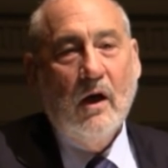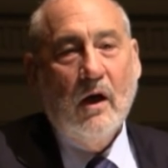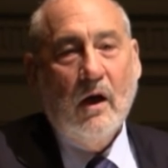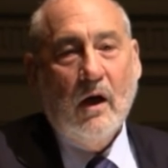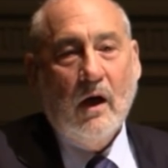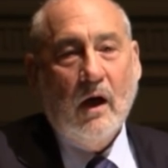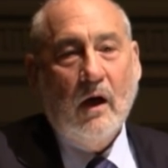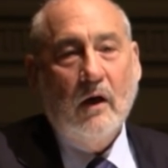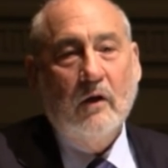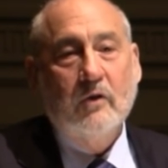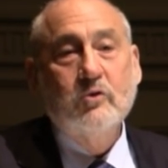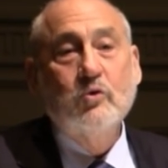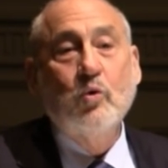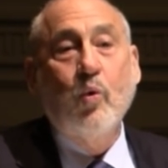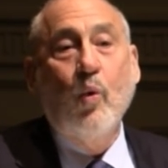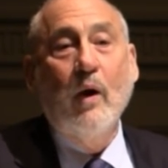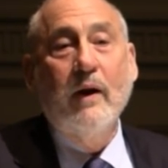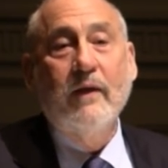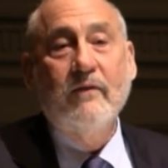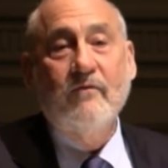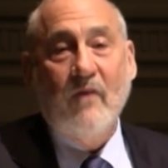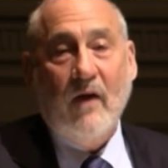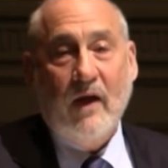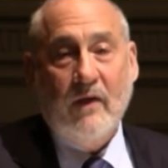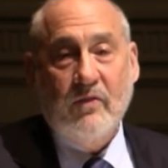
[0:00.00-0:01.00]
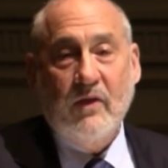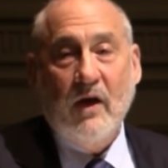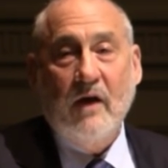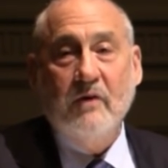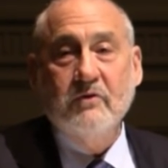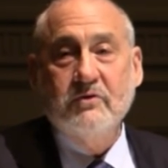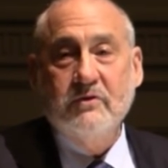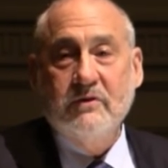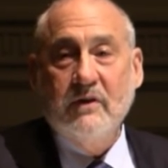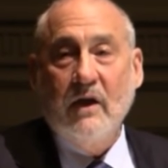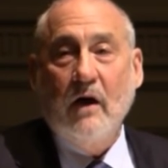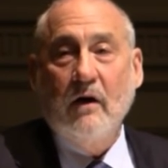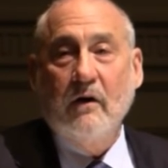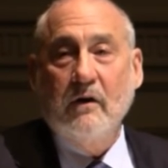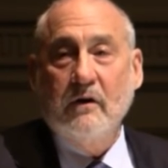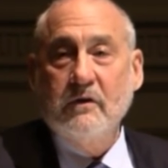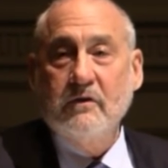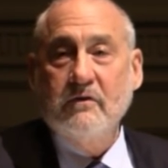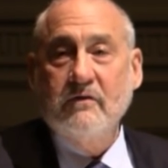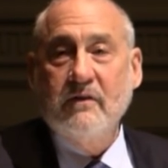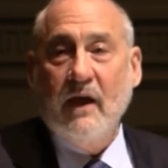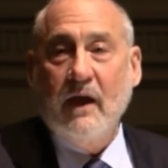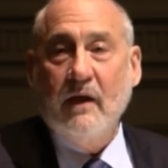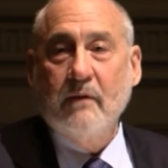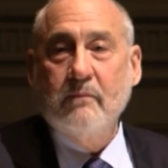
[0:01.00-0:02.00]
uh,
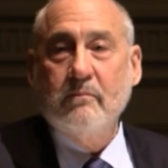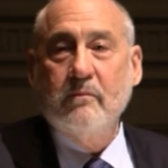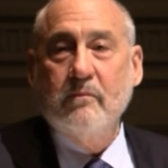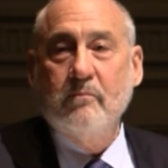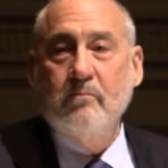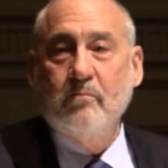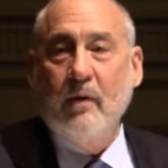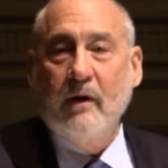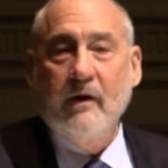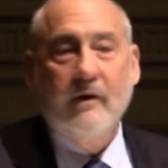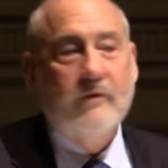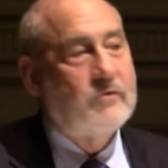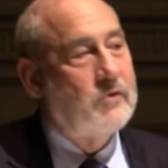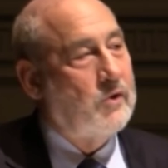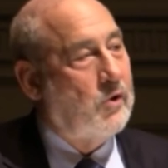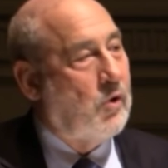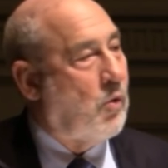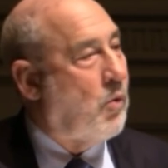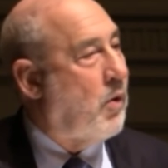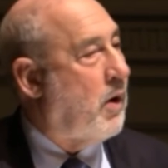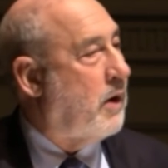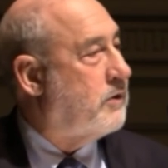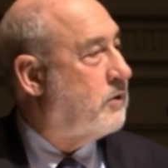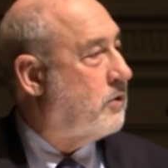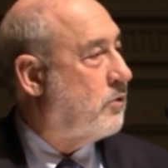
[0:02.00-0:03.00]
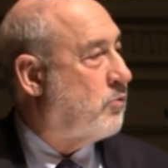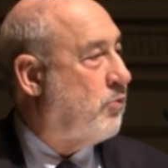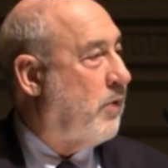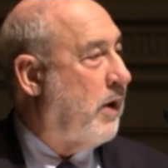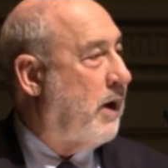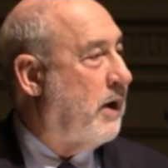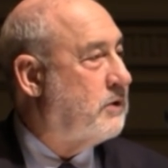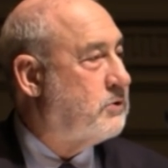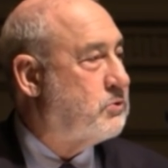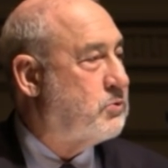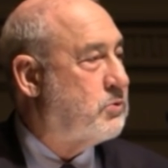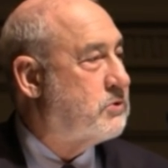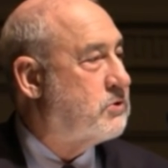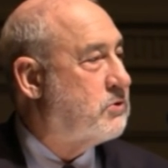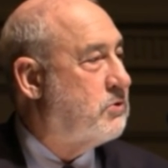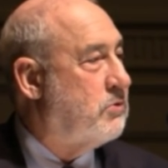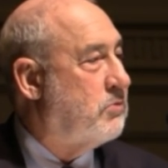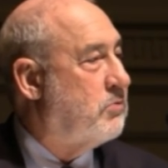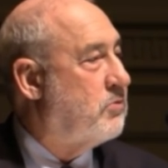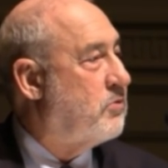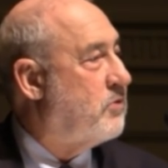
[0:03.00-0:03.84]
$25,000 debt, but if you go on to graduate school,